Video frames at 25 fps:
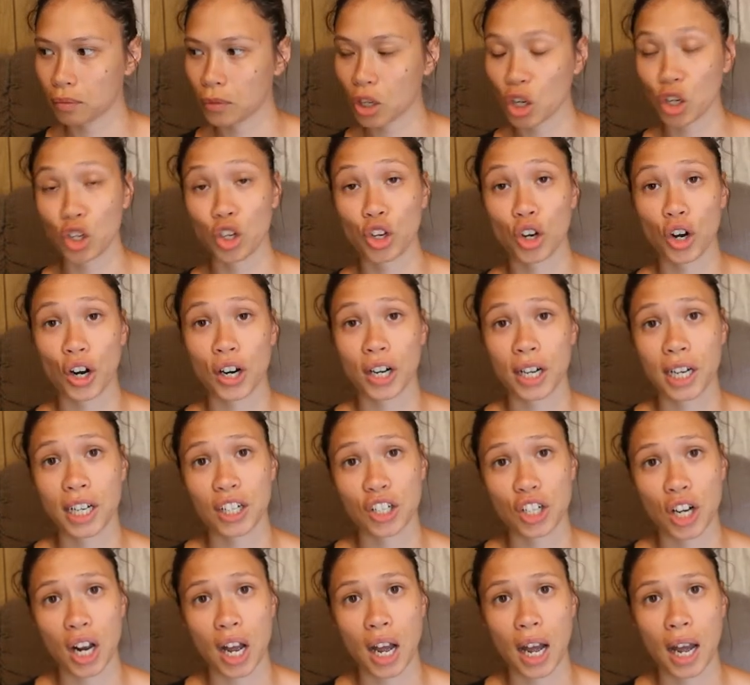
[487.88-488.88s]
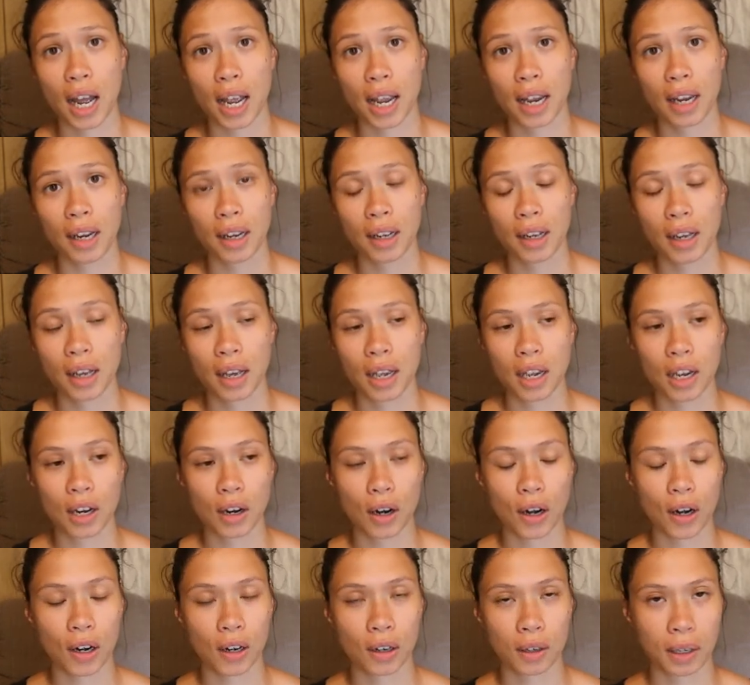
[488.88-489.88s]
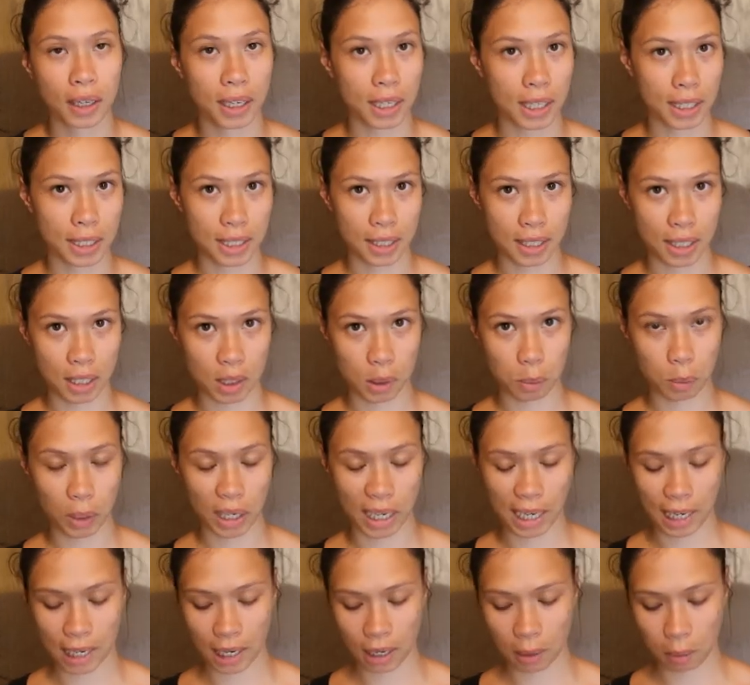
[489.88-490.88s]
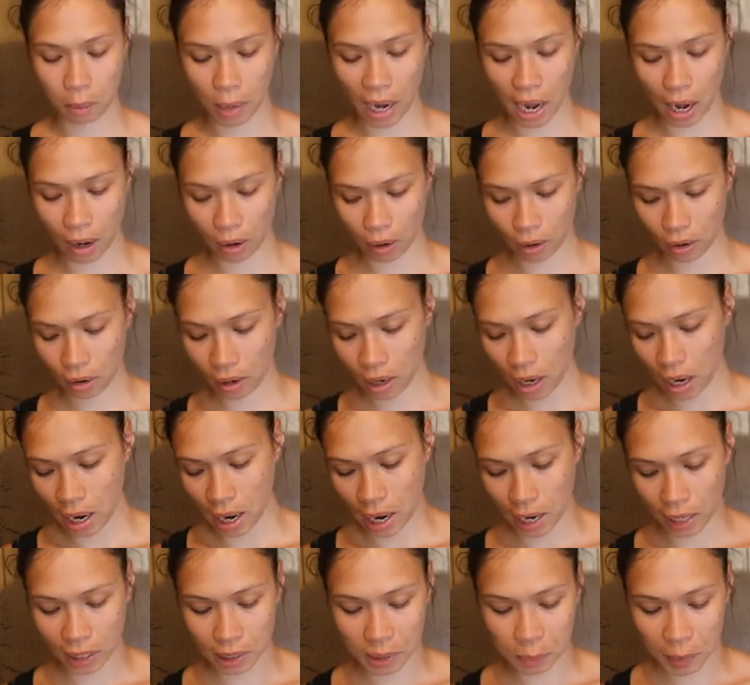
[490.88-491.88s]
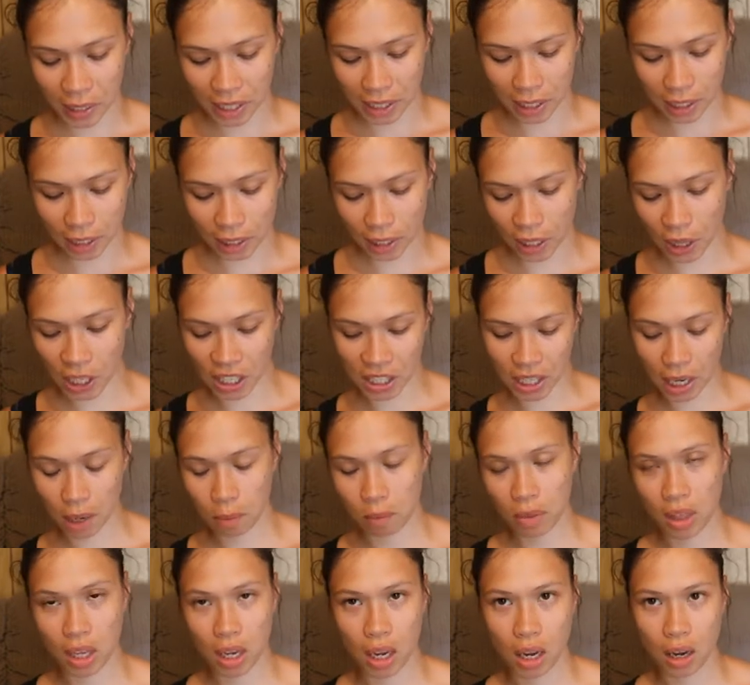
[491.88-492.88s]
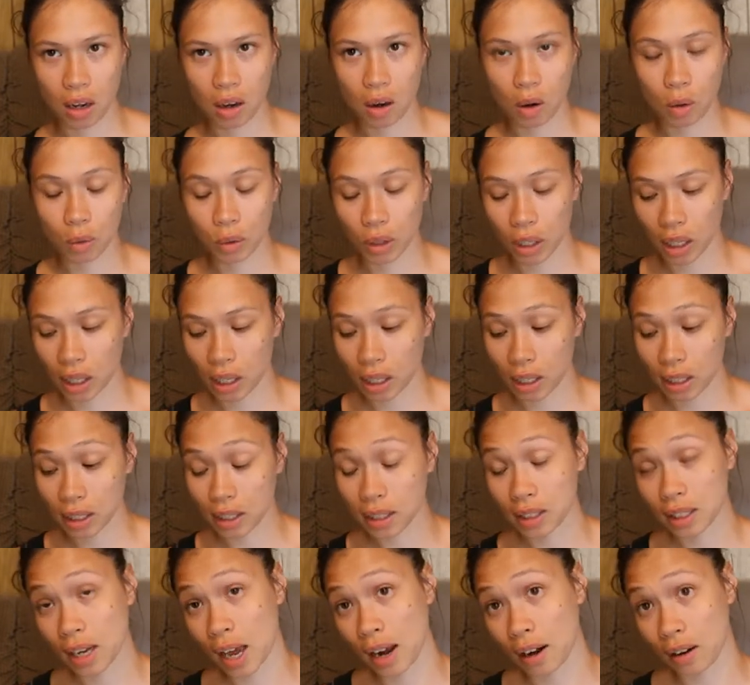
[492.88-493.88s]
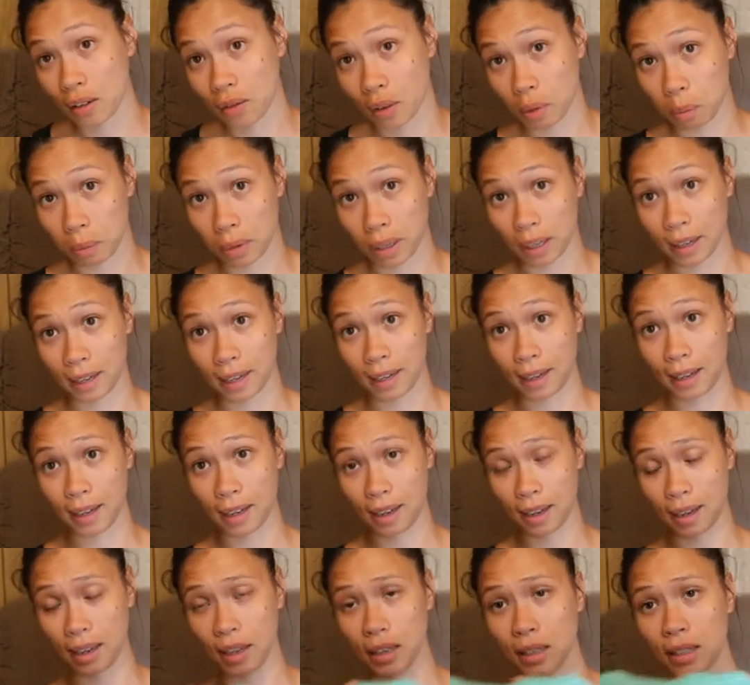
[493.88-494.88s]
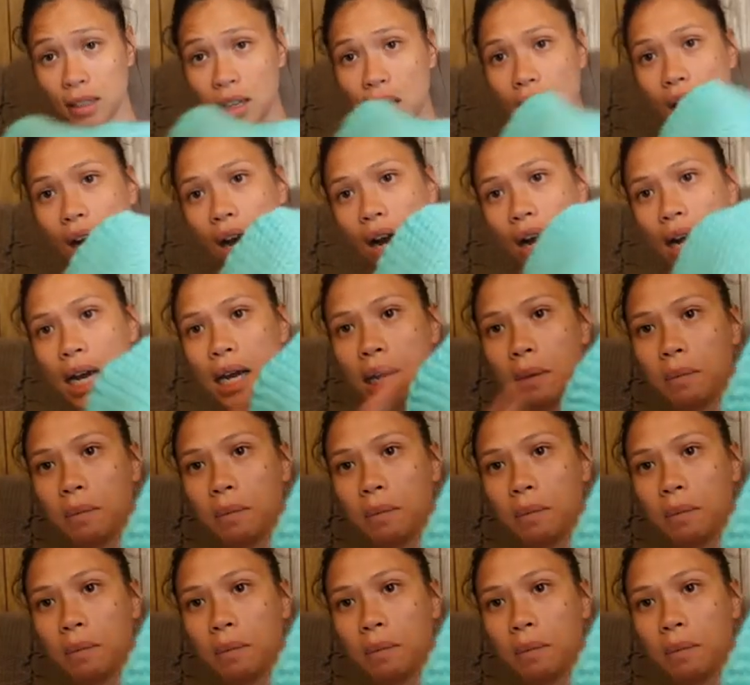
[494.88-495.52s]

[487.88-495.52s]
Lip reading: Yarn and Chai, her linen stitch blanket pattern, and it's basically the same thing, only instead of a blanket, I